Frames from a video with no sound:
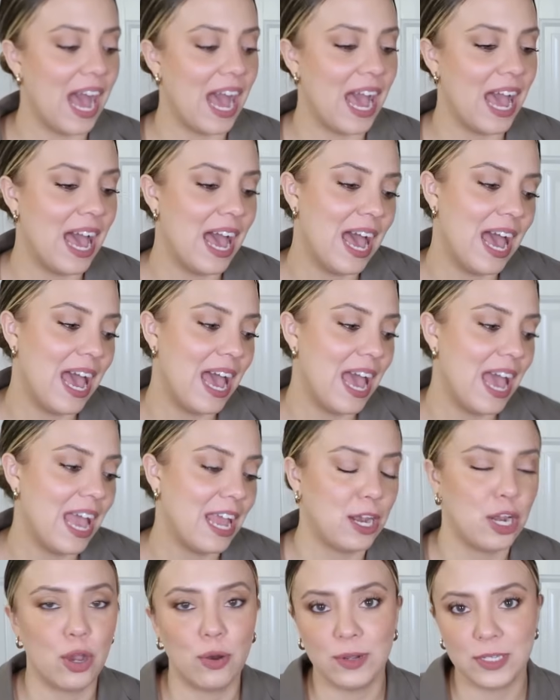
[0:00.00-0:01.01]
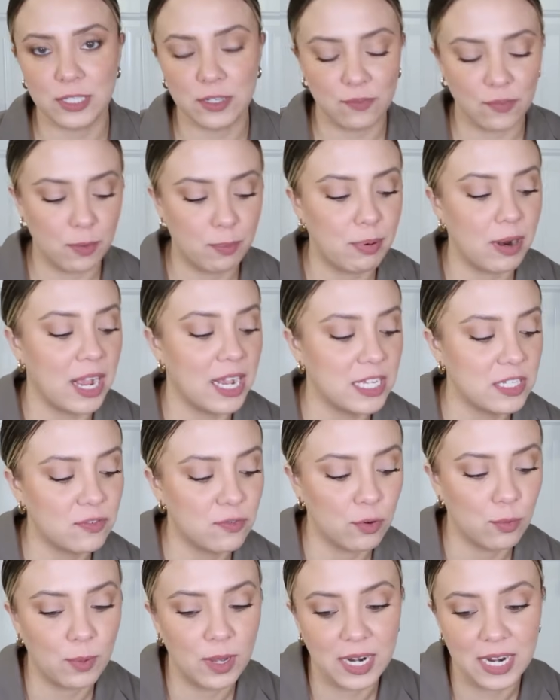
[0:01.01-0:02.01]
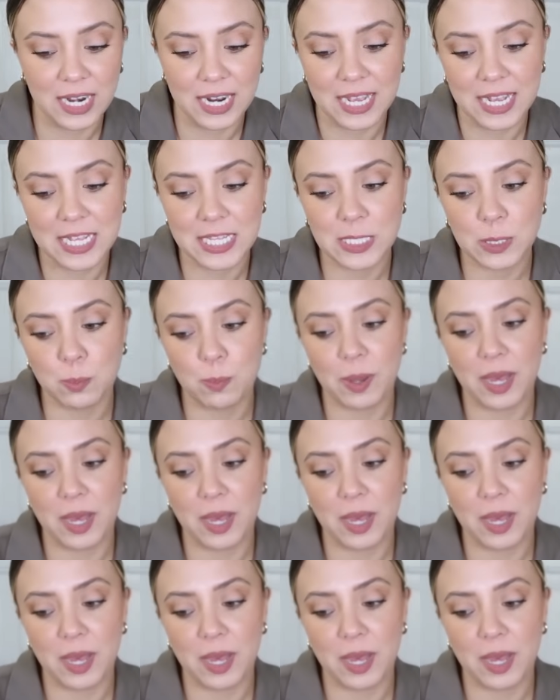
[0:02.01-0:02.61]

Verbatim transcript: I know it's overpriced for what it is,